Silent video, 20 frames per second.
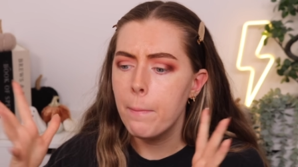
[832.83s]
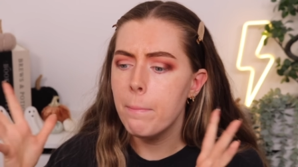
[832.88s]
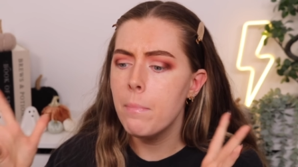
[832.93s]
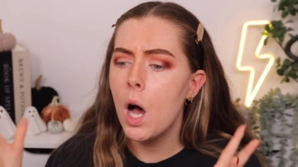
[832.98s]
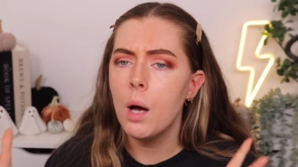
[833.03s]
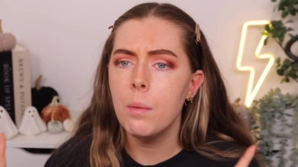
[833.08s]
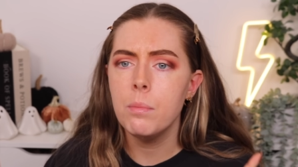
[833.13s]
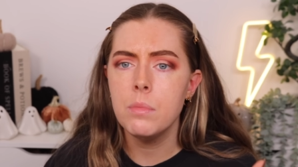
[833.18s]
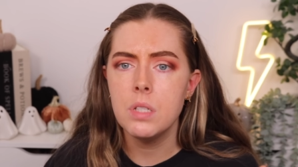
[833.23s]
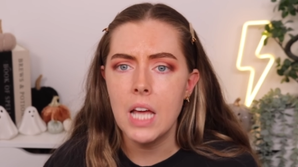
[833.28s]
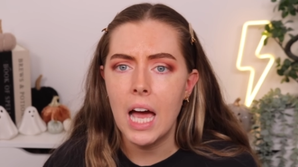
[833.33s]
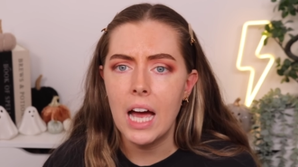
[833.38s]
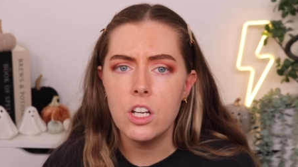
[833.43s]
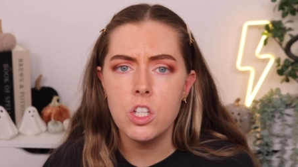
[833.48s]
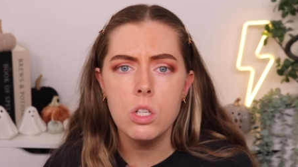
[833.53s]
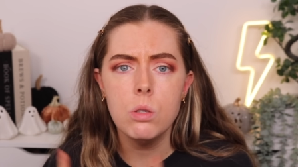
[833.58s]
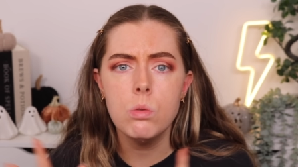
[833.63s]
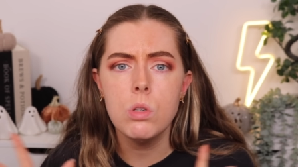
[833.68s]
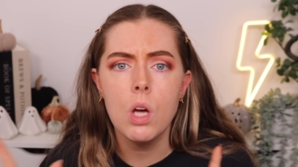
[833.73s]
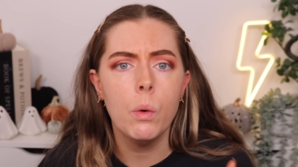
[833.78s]
Mom, Dad,
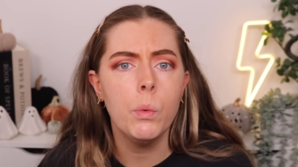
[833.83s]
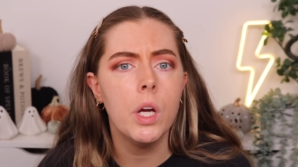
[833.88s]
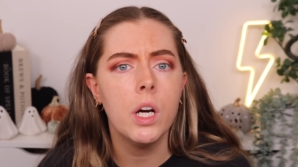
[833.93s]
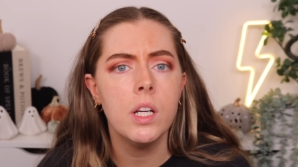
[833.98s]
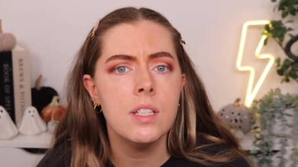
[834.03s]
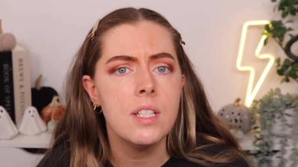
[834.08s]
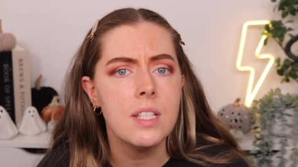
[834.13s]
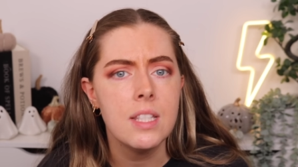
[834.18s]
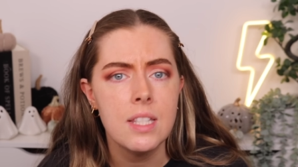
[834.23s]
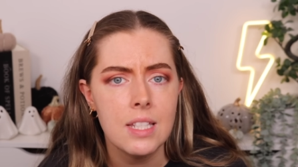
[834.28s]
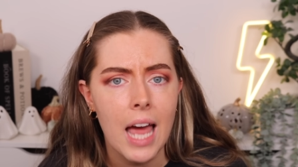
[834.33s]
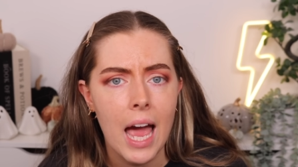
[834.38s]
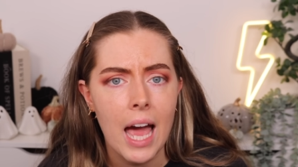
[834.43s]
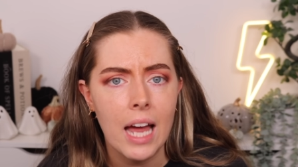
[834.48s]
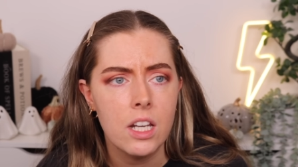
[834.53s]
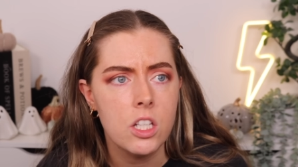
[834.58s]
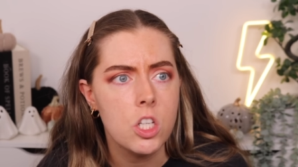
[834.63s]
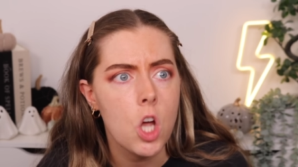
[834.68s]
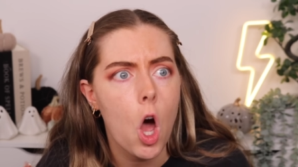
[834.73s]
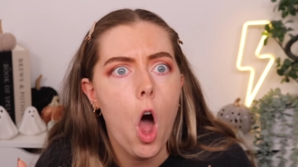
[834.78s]
you don't
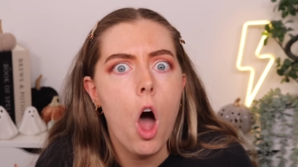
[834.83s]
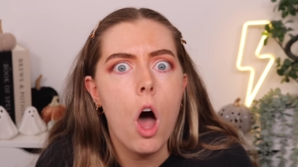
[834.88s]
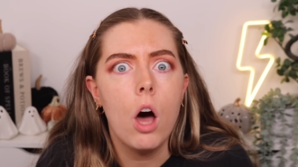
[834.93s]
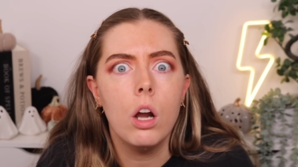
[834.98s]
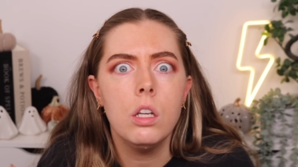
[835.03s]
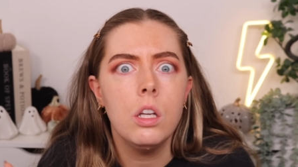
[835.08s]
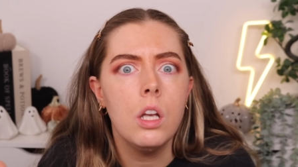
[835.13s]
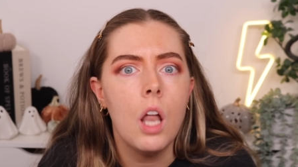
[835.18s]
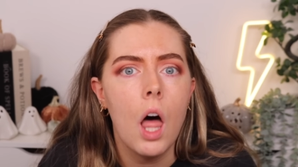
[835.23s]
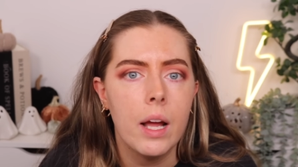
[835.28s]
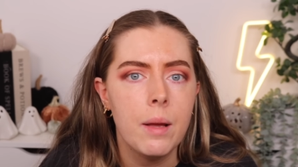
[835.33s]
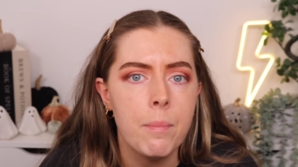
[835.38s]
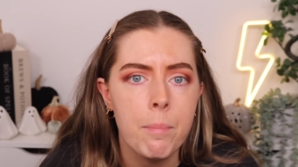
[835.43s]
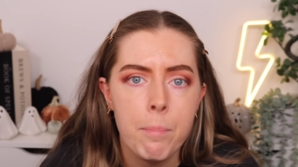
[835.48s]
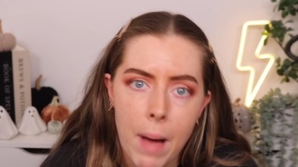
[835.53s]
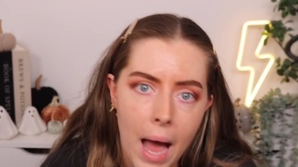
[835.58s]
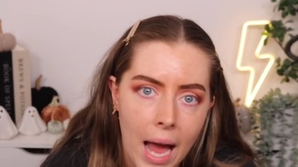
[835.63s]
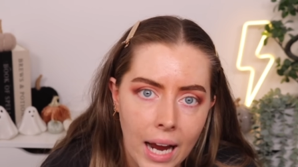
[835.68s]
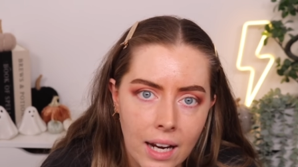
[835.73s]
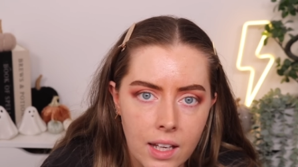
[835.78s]
understand online
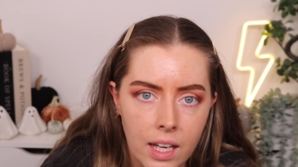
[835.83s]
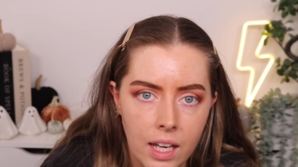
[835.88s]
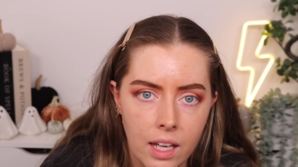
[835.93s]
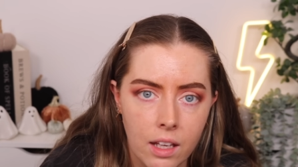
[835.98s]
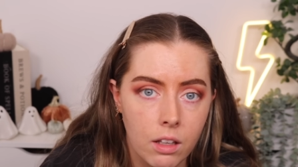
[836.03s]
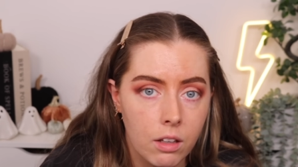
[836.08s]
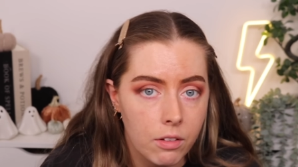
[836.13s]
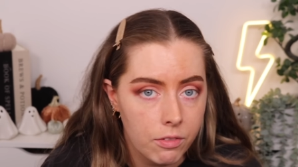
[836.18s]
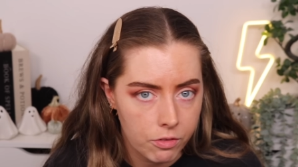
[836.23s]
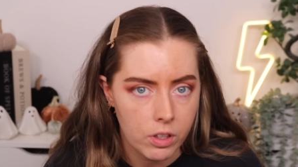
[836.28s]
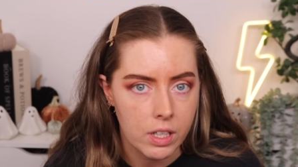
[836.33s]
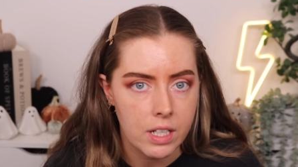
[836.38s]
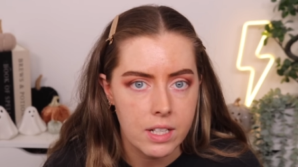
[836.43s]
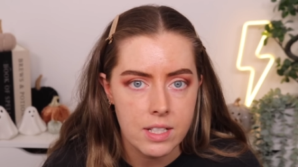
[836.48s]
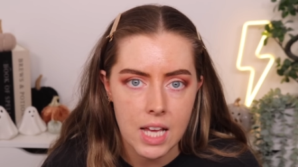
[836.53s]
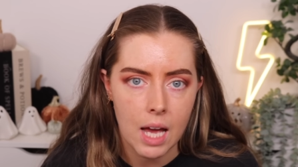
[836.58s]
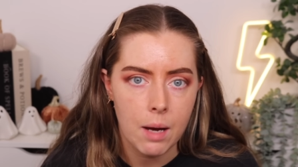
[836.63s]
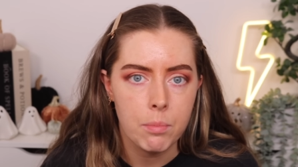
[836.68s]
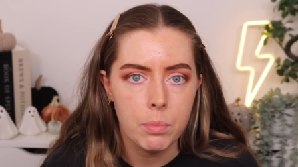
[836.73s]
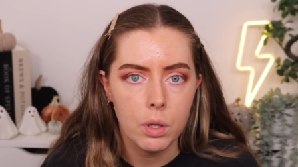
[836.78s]
banking, for
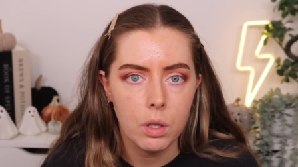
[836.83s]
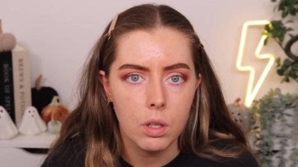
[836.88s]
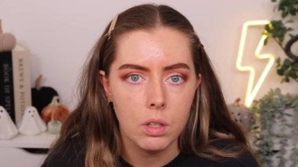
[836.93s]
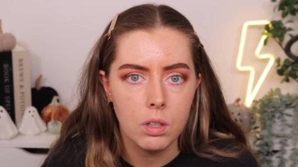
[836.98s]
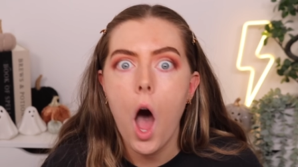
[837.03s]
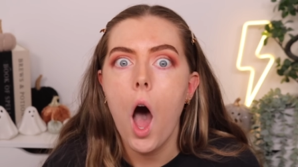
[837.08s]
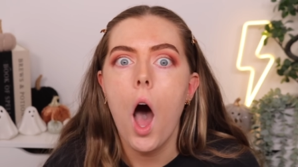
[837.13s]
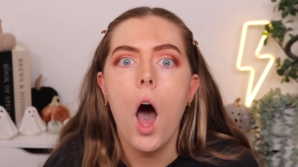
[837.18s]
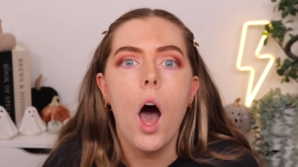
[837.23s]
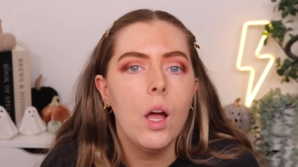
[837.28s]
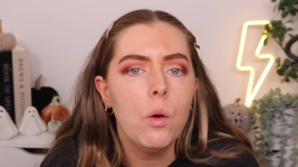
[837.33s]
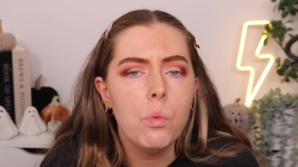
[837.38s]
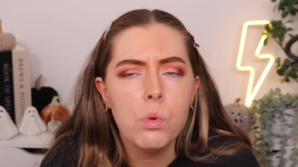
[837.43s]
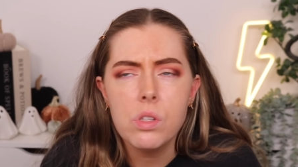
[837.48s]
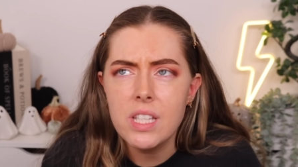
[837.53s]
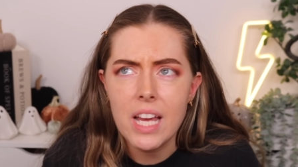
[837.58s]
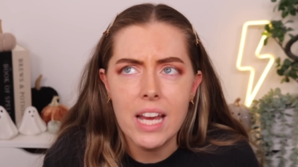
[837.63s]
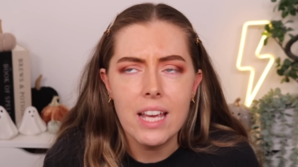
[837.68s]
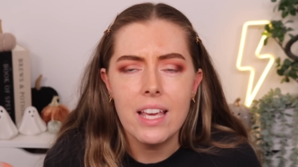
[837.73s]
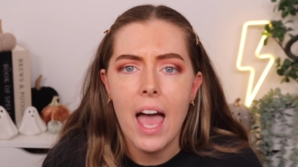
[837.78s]
example. I will
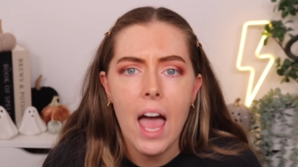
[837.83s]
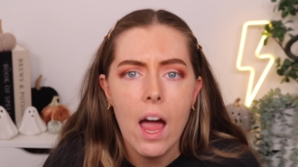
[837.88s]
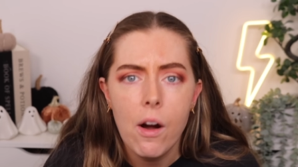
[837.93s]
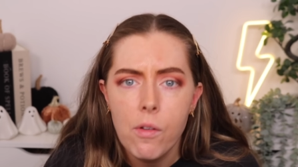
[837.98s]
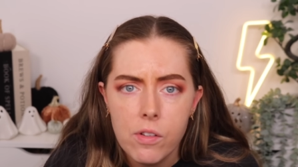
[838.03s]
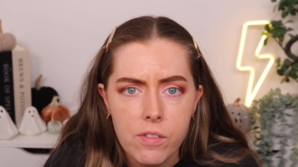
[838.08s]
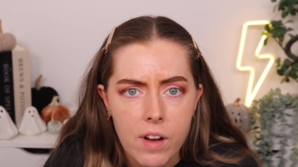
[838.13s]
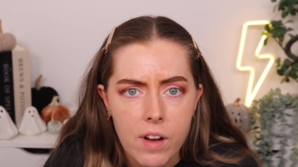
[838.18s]
take care of